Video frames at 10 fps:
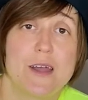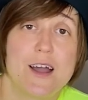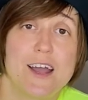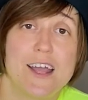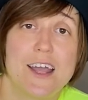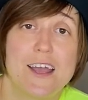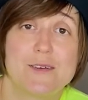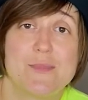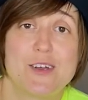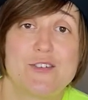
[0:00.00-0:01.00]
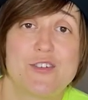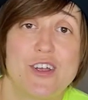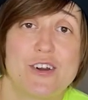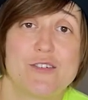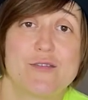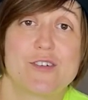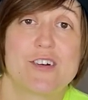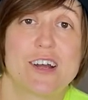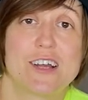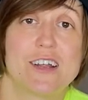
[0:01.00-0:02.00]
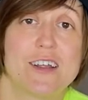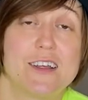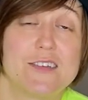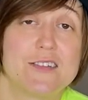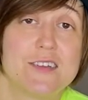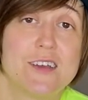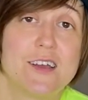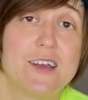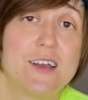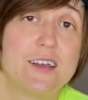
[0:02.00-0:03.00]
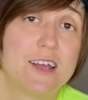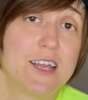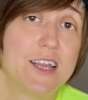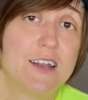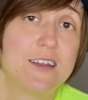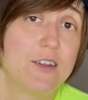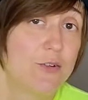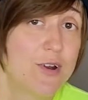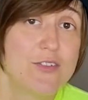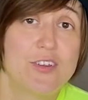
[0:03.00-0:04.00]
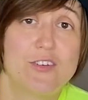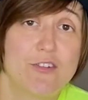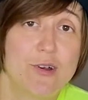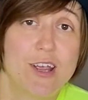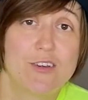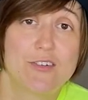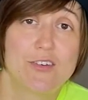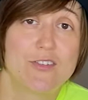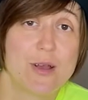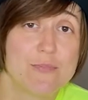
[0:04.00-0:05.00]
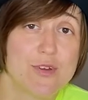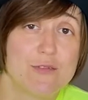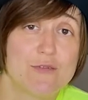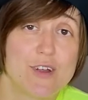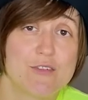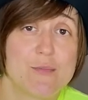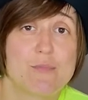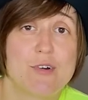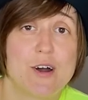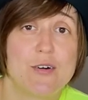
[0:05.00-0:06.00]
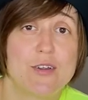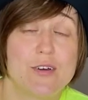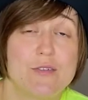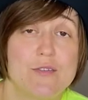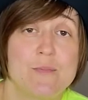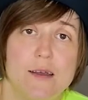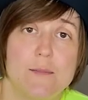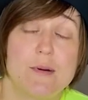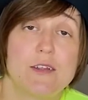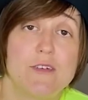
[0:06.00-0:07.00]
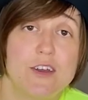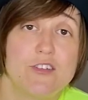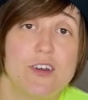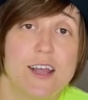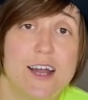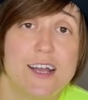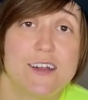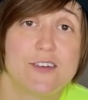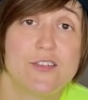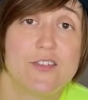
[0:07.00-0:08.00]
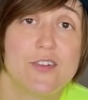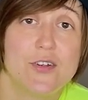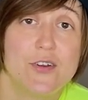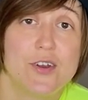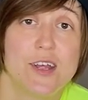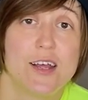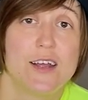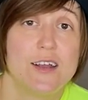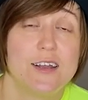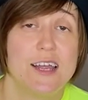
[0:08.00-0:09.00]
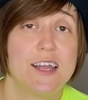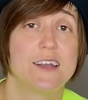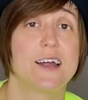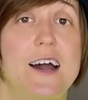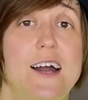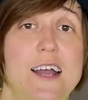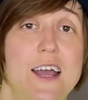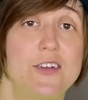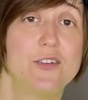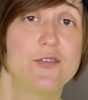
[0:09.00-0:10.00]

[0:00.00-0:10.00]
I had my share of drunkenness, and there are situations I'm not very proud of. But eventually I understood that I had to